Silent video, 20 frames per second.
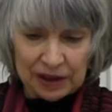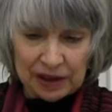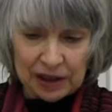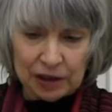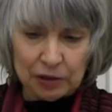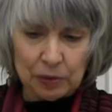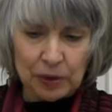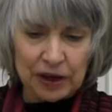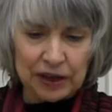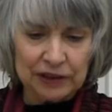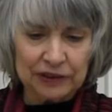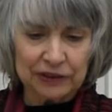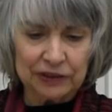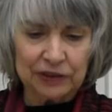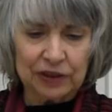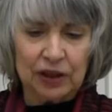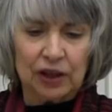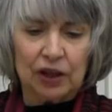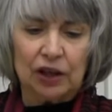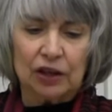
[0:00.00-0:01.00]
He
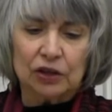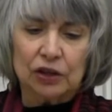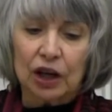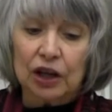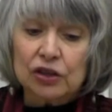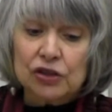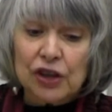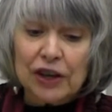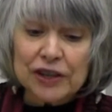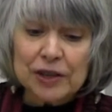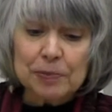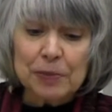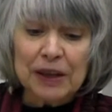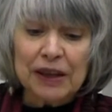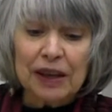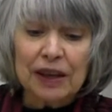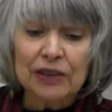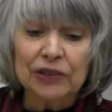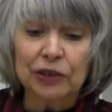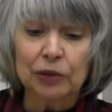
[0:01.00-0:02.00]
writes, not just
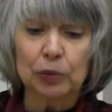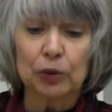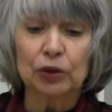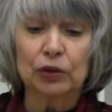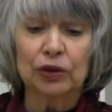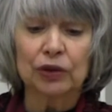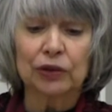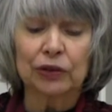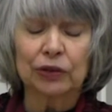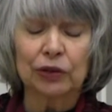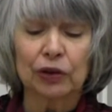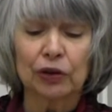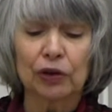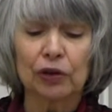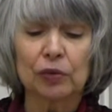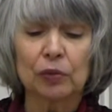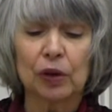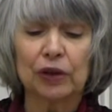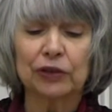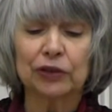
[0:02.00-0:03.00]
because it will
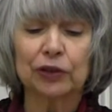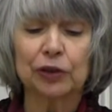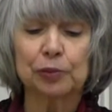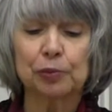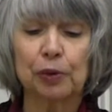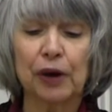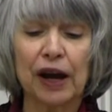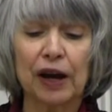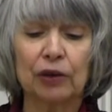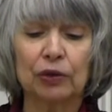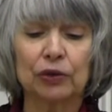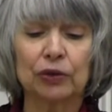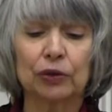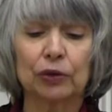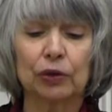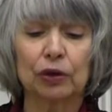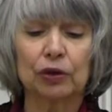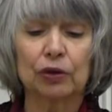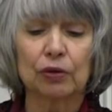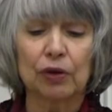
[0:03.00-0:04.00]
concern what sprouts
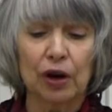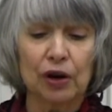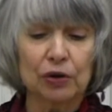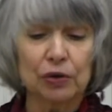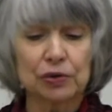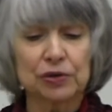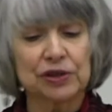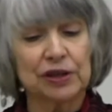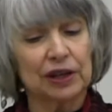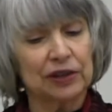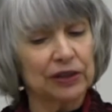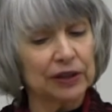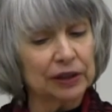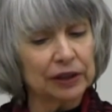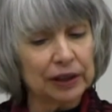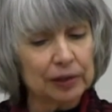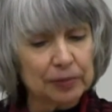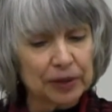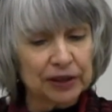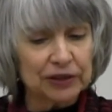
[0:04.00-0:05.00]
or grows at the
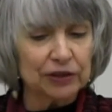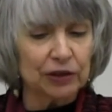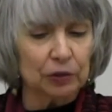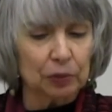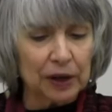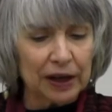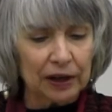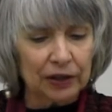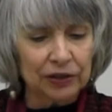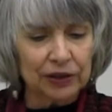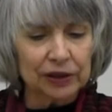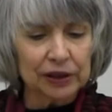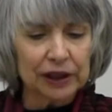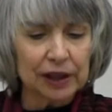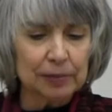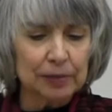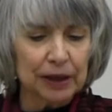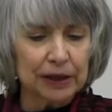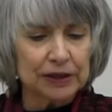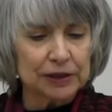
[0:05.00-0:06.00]
limit, around the
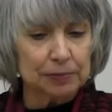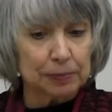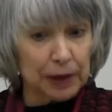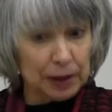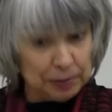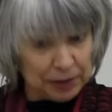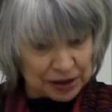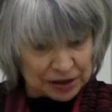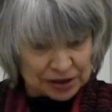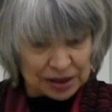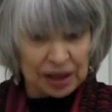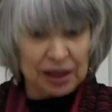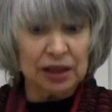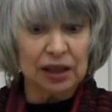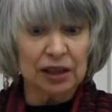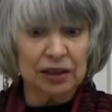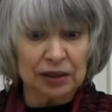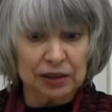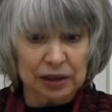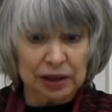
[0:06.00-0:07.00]
limit, by
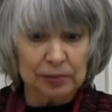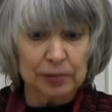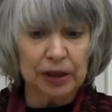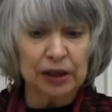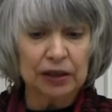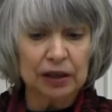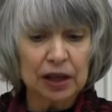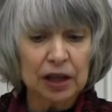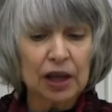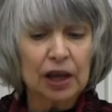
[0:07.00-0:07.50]
maintaining the limit,